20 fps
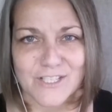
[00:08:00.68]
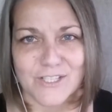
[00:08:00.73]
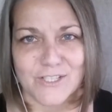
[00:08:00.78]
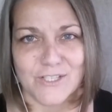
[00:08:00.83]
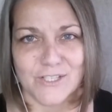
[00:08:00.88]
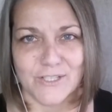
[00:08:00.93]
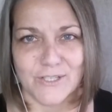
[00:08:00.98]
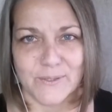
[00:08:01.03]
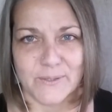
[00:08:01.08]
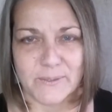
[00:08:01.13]
to
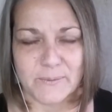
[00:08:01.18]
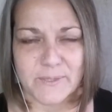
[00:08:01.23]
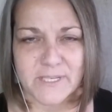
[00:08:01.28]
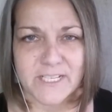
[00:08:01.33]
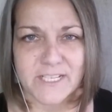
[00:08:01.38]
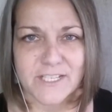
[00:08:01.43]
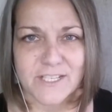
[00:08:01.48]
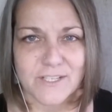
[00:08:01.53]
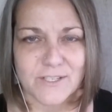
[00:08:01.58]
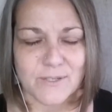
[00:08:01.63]
do. I
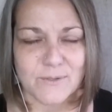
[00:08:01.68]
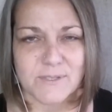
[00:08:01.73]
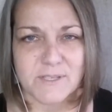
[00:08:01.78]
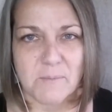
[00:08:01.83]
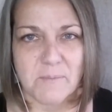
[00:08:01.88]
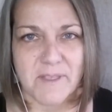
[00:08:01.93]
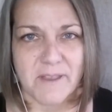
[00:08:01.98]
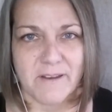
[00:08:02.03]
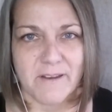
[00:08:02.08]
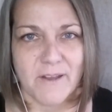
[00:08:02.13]
wanted to do
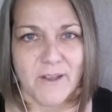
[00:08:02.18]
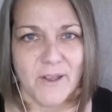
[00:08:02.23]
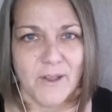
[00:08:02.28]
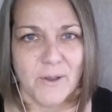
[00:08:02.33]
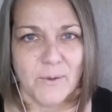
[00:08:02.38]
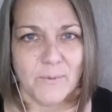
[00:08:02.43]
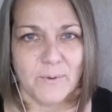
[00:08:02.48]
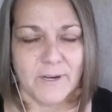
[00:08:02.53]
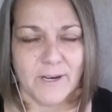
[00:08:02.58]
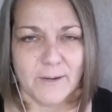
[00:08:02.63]
something
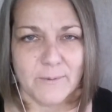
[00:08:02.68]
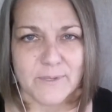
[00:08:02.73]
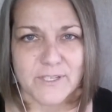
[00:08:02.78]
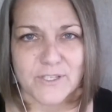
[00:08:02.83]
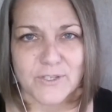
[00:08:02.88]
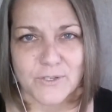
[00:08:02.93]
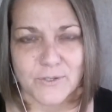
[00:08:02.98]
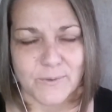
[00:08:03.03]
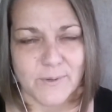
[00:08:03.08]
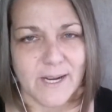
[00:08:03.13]
where I
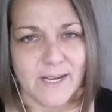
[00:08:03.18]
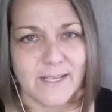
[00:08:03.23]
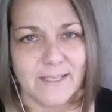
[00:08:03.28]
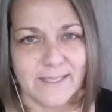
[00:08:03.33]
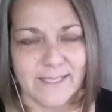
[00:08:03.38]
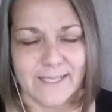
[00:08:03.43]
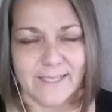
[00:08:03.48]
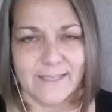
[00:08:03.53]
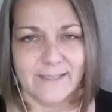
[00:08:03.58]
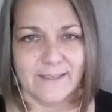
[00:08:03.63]
was
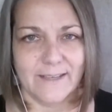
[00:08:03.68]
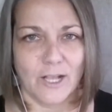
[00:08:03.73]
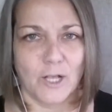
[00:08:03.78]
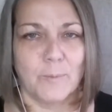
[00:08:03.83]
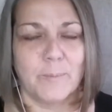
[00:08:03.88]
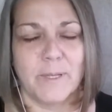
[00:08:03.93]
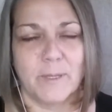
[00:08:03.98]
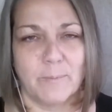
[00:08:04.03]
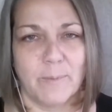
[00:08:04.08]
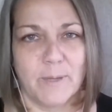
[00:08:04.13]
directly
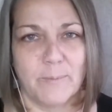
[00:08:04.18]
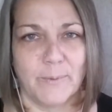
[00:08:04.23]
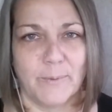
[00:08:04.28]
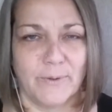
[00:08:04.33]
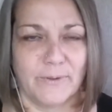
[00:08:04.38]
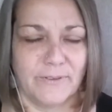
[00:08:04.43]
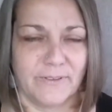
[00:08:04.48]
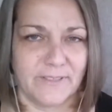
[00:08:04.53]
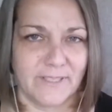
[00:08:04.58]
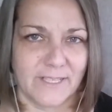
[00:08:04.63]
helping
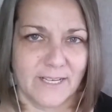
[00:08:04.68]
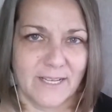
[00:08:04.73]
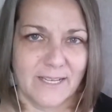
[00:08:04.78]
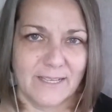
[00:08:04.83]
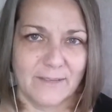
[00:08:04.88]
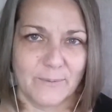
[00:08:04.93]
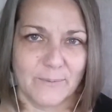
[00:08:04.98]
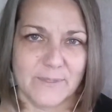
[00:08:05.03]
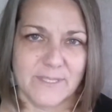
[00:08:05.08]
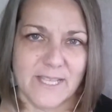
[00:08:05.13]
people, that
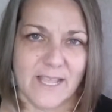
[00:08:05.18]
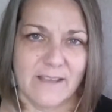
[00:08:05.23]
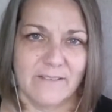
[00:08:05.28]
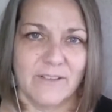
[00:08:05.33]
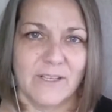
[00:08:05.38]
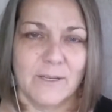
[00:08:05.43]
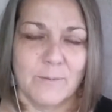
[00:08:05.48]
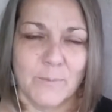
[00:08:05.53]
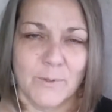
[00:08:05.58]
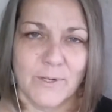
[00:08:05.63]
I was
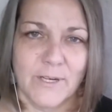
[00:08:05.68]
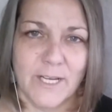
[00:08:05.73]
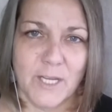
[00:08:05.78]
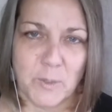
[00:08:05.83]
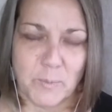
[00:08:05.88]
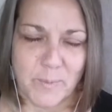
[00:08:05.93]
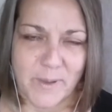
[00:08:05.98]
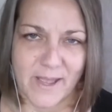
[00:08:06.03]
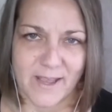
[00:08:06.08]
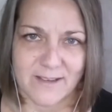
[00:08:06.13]
having more
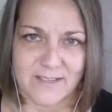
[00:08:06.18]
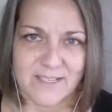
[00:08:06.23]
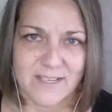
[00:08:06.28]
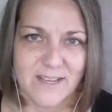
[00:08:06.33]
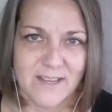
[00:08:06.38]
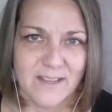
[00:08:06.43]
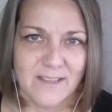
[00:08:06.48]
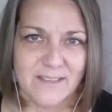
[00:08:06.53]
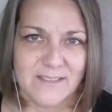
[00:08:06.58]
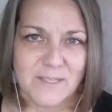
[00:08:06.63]
impact,
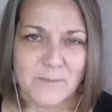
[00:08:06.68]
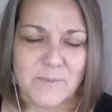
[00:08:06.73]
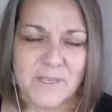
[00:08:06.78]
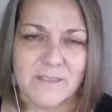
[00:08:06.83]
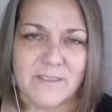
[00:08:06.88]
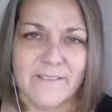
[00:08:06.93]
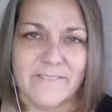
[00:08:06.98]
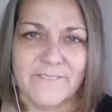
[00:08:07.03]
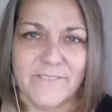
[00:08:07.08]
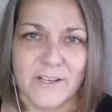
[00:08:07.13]

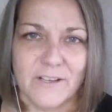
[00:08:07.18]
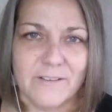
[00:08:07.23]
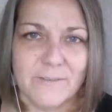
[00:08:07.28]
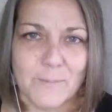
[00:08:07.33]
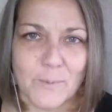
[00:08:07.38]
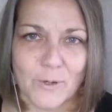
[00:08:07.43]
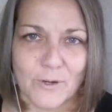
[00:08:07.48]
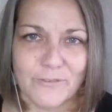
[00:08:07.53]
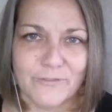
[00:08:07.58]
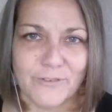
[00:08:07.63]
something that felt
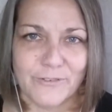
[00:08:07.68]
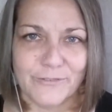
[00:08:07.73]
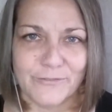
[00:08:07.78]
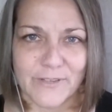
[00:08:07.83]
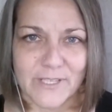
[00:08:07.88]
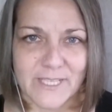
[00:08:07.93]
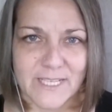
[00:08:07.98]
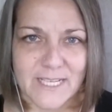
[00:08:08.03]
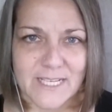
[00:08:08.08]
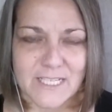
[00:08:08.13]
more
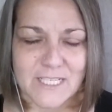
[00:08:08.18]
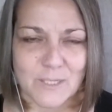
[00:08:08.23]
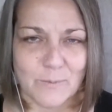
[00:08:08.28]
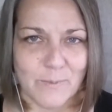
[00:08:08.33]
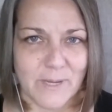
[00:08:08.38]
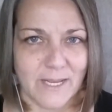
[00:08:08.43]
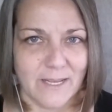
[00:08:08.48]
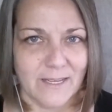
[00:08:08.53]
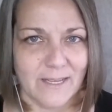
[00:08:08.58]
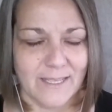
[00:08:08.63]
fulfilling to
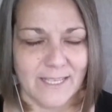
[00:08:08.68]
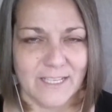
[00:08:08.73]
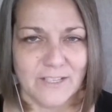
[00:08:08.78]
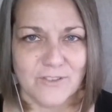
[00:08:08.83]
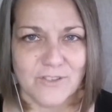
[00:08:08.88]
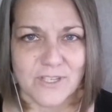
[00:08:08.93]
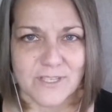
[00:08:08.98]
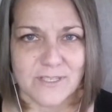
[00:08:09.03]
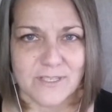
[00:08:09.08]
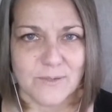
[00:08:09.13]
me. And I
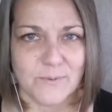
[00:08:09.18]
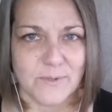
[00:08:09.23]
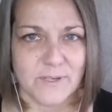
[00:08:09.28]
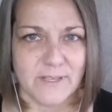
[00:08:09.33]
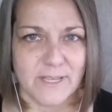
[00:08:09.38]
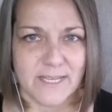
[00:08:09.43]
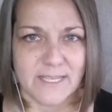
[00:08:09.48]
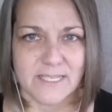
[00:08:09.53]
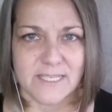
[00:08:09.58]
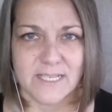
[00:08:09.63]
just
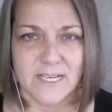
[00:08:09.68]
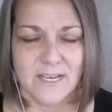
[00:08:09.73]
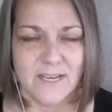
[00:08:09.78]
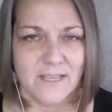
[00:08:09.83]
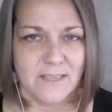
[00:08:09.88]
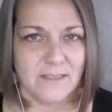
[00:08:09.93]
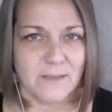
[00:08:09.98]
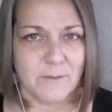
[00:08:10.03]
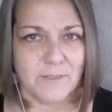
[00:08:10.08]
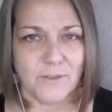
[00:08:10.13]
realized
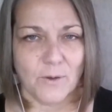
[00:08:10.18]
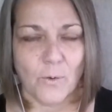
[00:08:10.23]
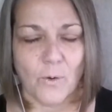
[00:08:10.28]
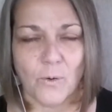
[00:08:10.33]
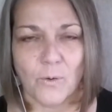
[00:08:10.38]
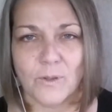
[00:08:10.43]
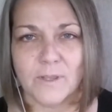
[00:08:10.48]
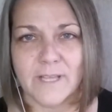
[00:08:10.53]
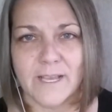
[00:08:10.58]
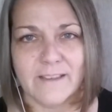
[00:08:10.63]
that the
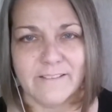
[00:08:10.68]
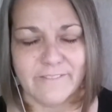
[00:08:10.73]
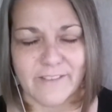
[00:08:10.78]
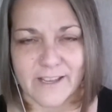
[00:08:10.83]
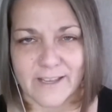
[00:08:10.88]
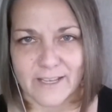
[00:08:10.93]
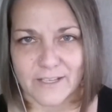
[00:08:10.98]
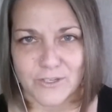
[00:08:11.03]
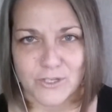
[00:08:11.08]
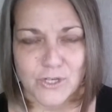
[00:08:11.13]
whole life
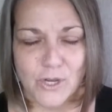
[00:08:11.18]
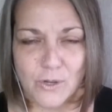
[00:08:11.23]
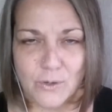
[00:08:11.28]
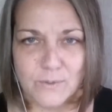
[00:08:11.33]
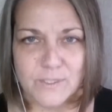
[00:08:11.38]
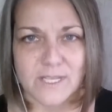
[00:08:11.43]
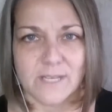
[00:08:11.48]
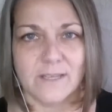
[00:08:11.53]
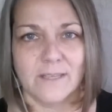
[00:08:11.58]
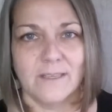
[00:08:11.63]
I had
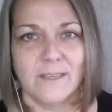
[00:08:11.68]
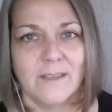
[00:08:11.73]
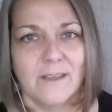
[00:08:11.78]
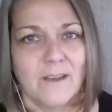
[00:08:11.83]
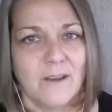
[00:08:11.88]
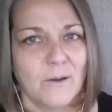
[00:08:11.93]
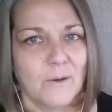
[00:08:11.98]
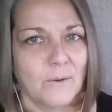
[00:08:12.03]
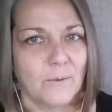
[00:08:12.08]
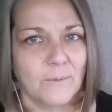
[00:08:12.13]
chosen
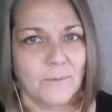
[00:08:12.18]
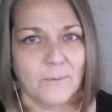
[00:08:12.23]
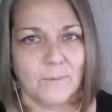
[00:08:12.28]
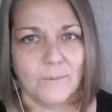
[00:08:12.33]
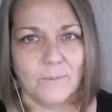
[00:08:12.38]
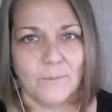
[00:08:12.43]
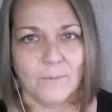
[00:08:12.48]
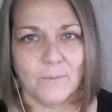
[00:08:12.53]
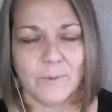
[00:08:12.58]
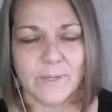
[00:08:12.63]

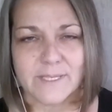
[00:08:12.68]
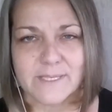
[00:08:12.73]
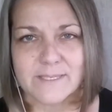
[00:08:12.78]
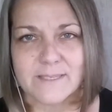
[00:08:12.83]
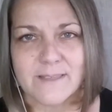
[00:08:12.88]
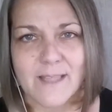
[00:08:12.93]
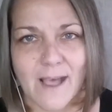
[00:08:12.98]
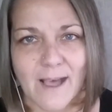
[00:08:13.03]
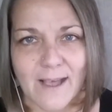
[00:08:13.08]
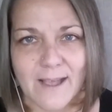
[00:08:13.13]
was
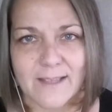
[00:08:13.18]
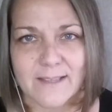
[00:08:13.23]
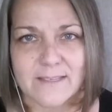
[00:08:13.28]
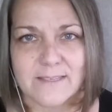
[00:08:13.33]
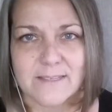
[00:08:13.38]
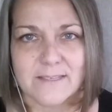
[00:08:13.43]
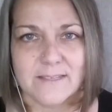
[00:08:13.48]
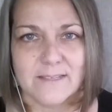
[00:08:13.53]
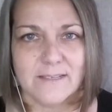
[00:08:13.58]
not